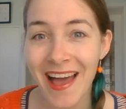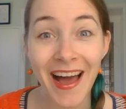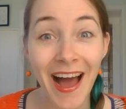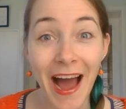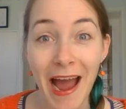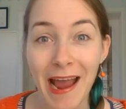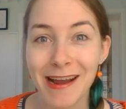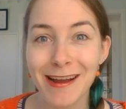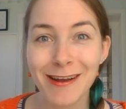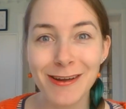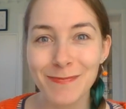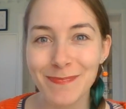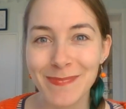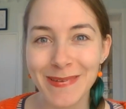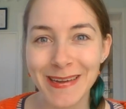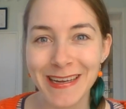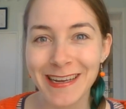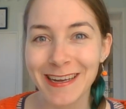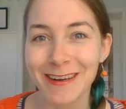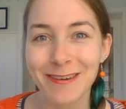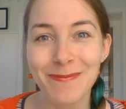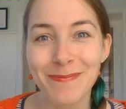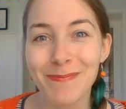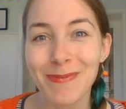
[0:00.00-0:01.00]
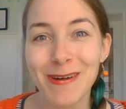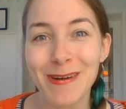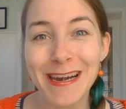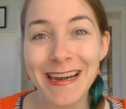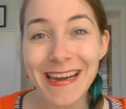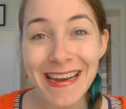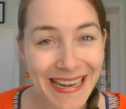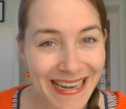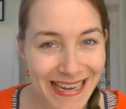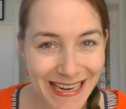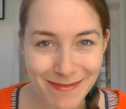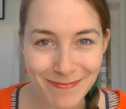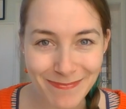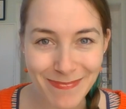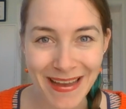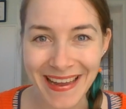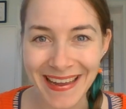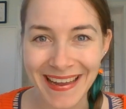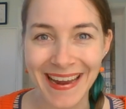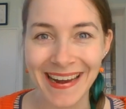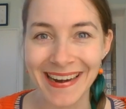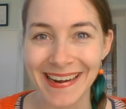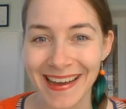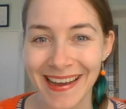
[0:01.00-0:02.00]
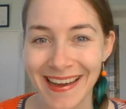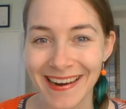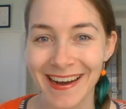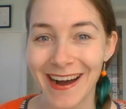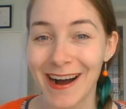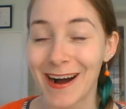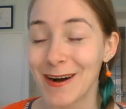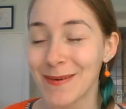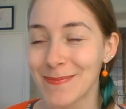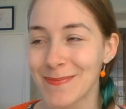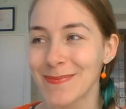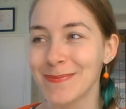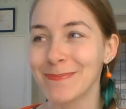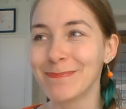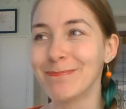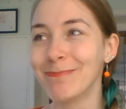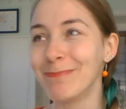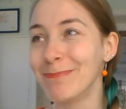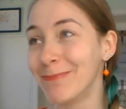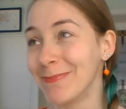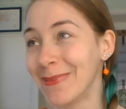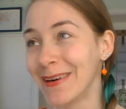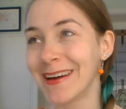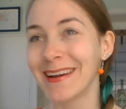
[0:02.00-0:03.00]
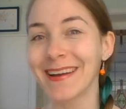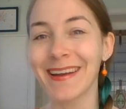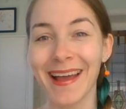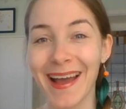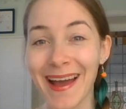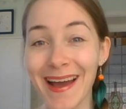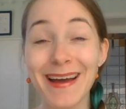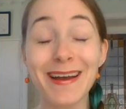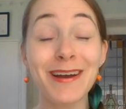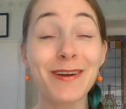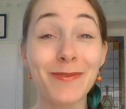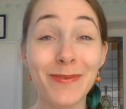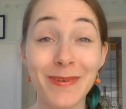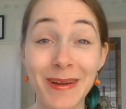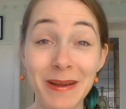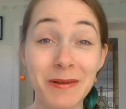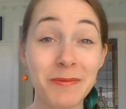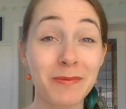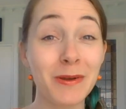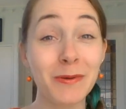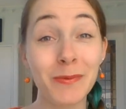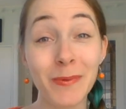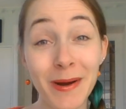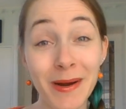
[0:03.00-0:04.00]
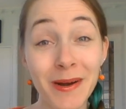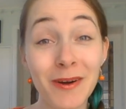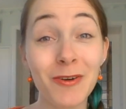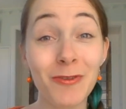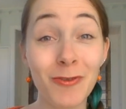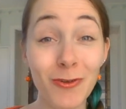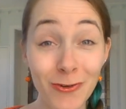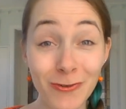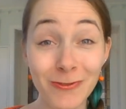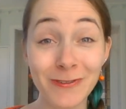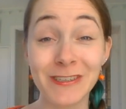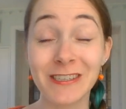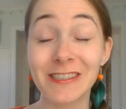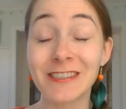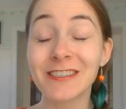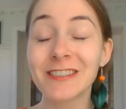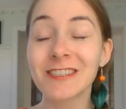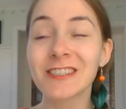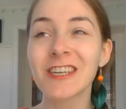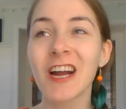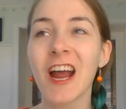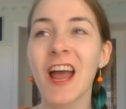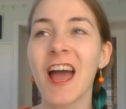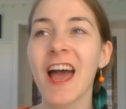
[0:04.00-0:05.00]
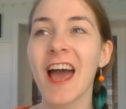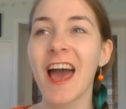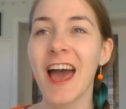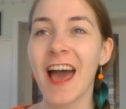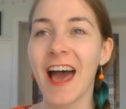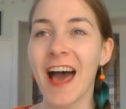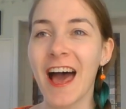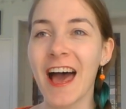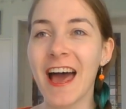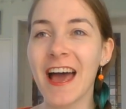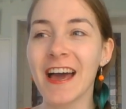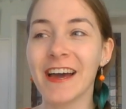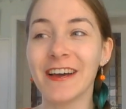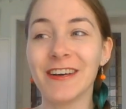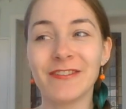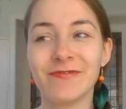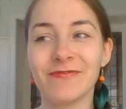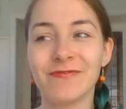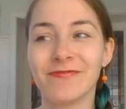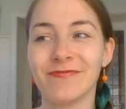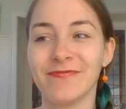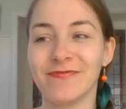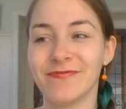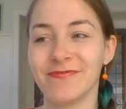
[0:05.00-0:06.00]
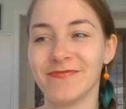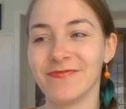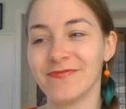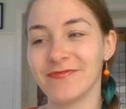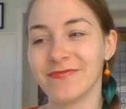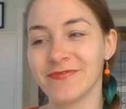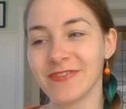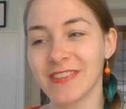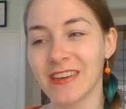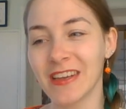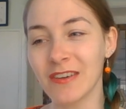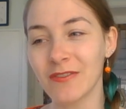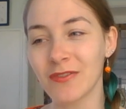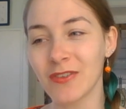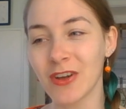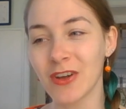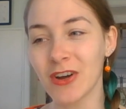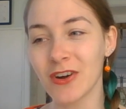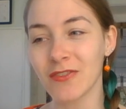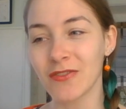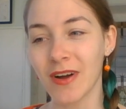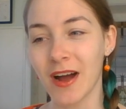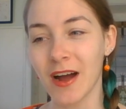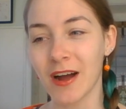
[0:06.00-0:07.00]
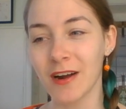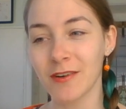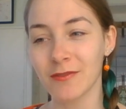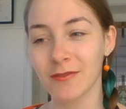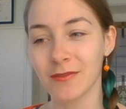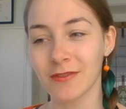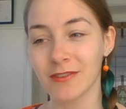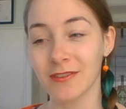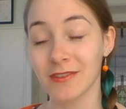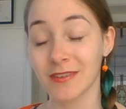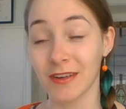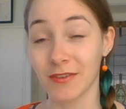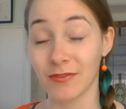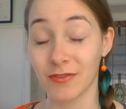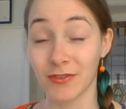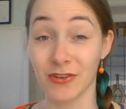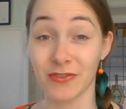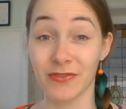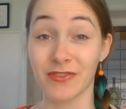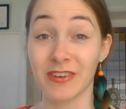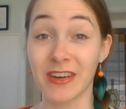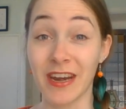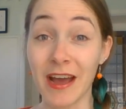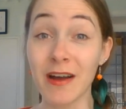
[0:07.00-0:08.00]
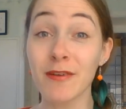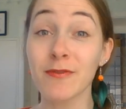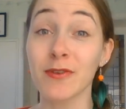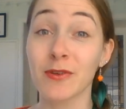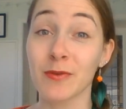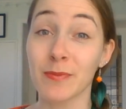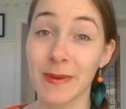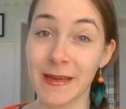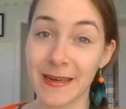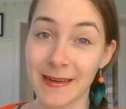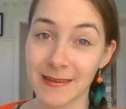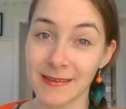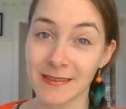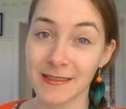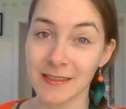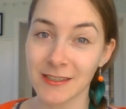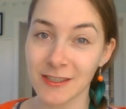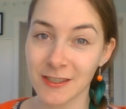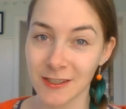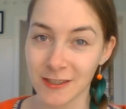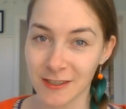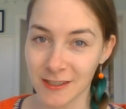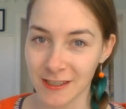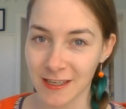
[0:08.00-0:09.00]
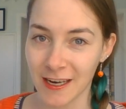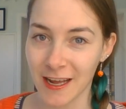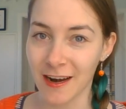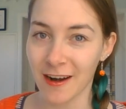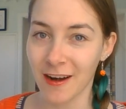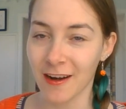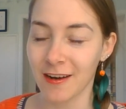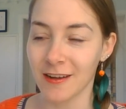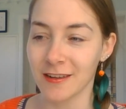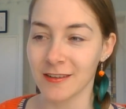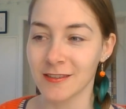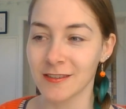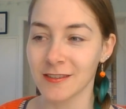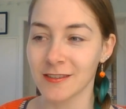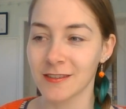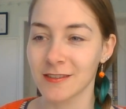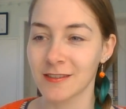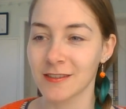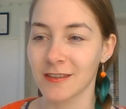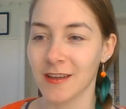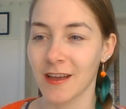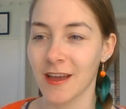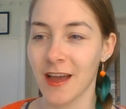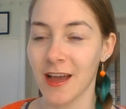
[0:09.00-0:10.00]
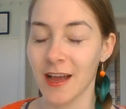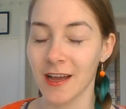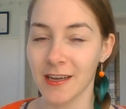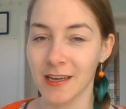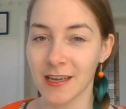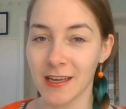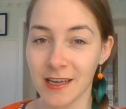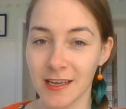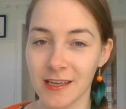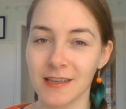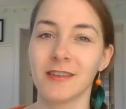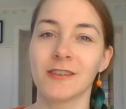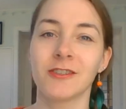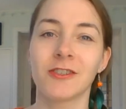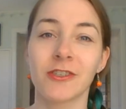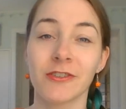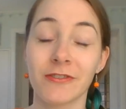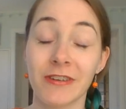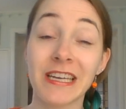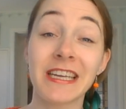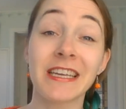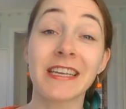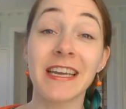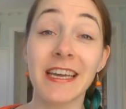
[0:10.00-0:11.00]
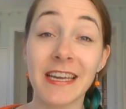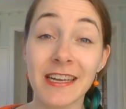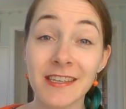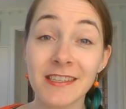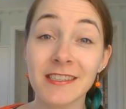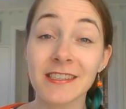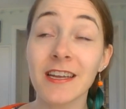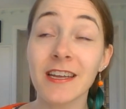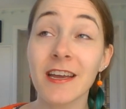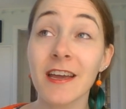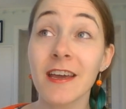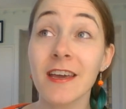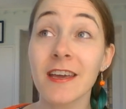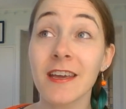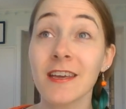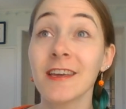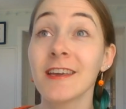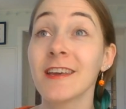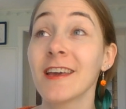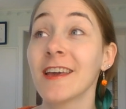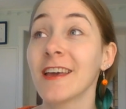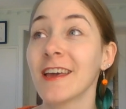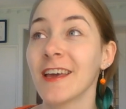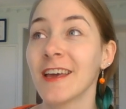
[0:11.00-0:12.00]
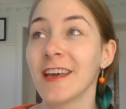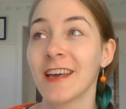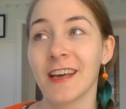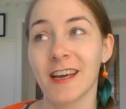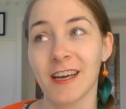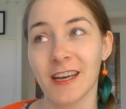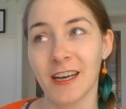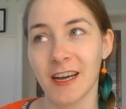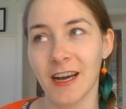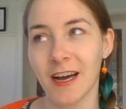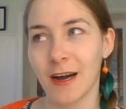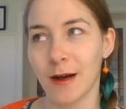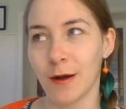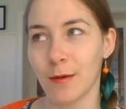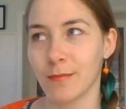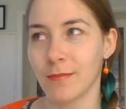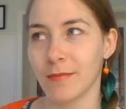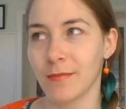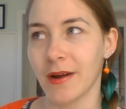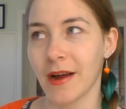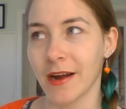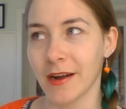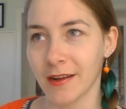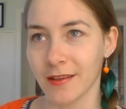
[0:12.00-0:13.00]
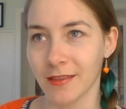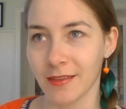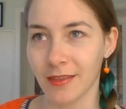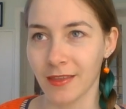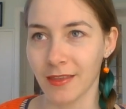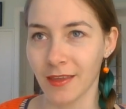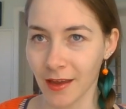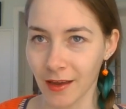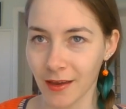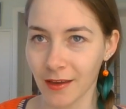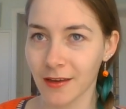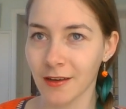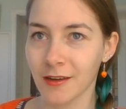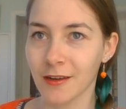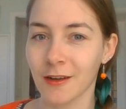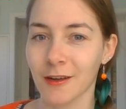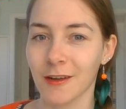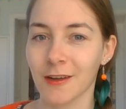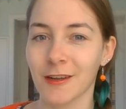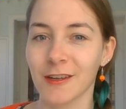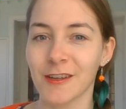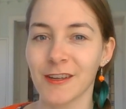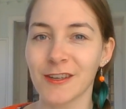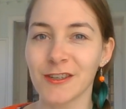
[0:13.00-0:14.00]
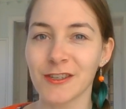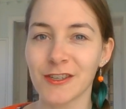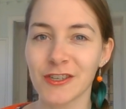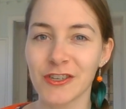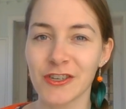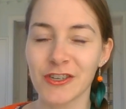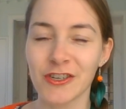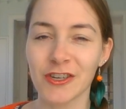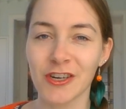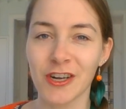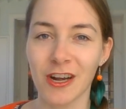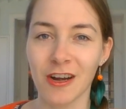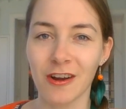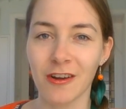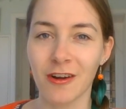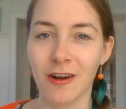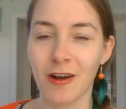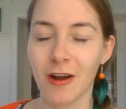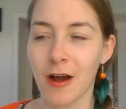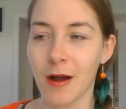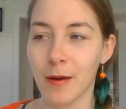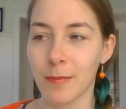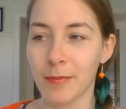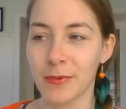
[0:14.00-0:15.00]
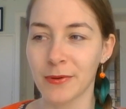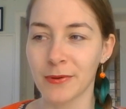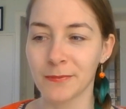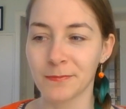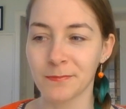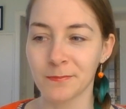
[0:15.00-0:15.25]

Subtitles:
I could be completely making that up. But anyway, we wear orange. And if you've never been to the Netherlands during King's Day, I think you should look up